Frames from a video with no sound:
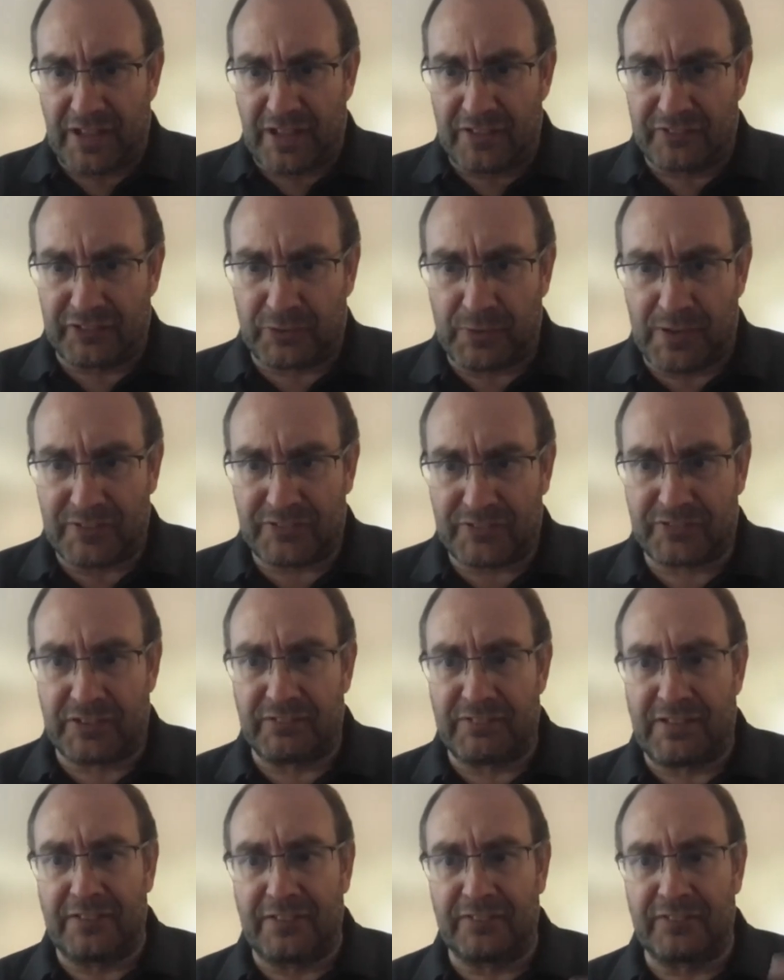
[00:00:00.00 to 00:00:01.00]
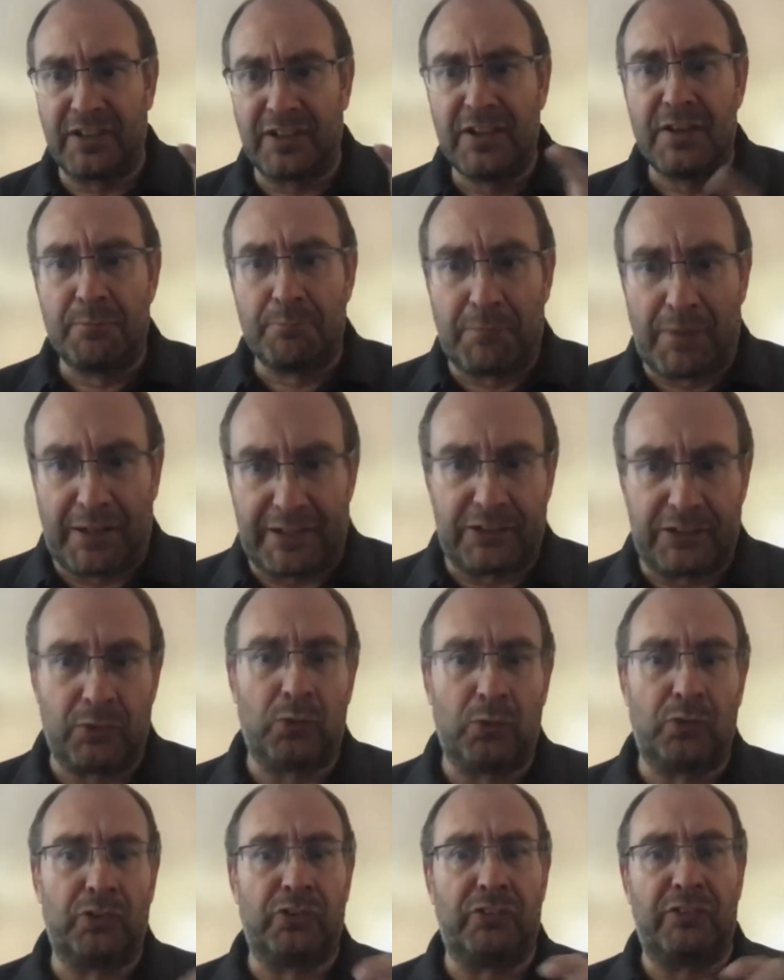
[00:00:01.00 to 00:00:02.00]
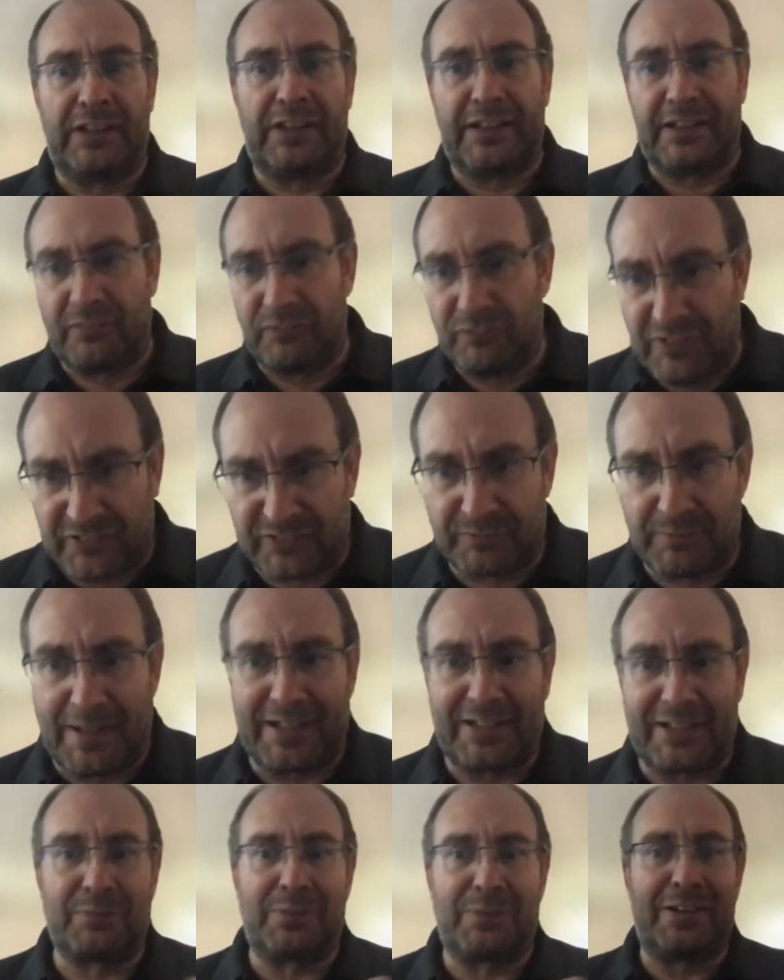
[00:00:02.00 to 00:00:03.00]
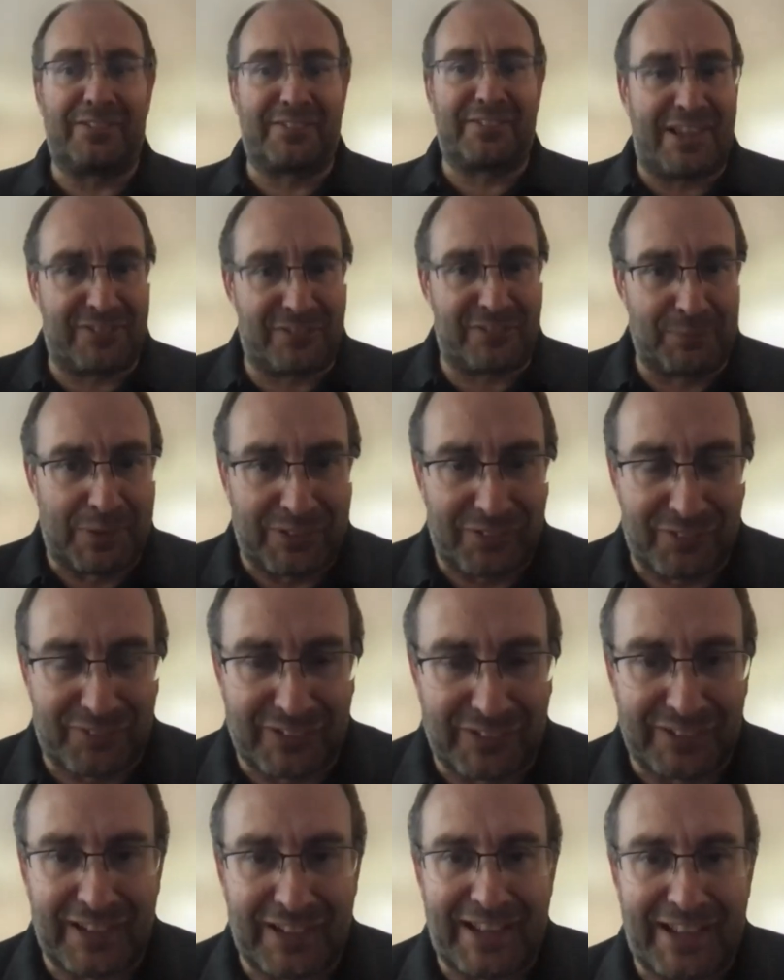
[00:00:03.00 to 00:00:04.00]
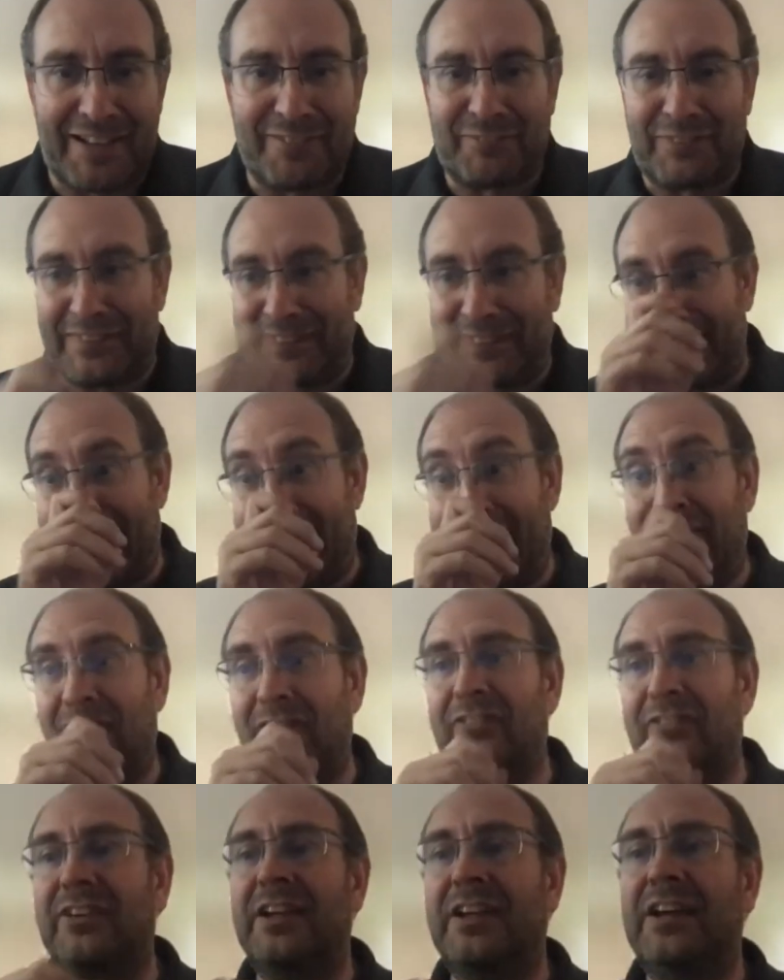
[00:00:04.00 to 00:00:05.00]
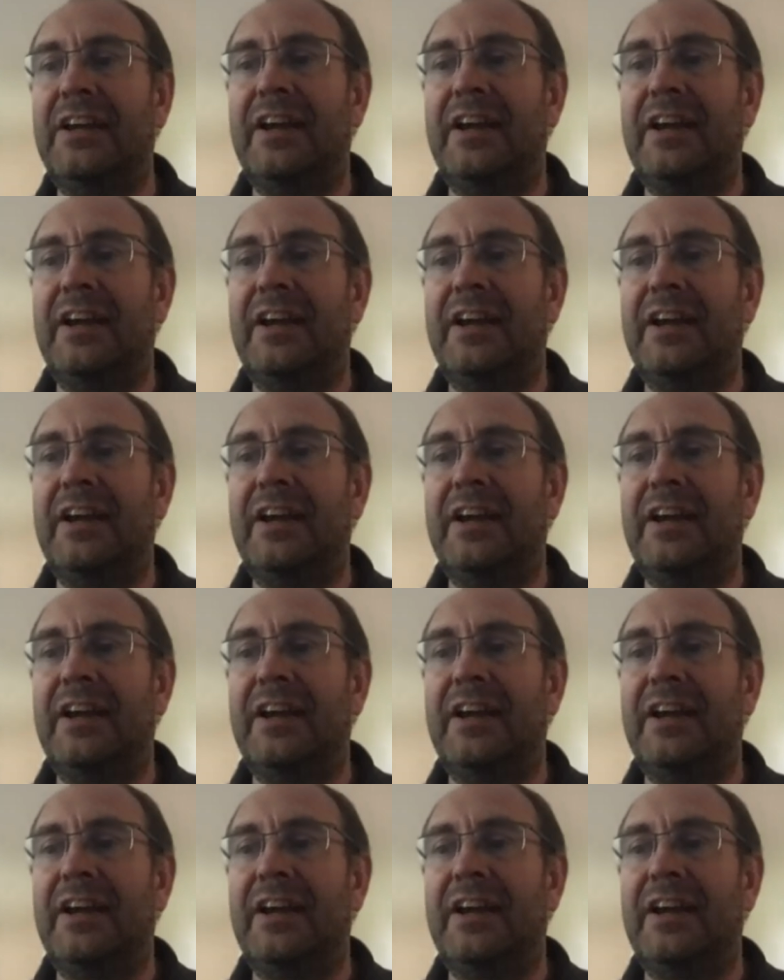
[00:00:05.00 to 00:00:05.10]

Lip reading: asked a question around money laundering and risk management assessments and everything else.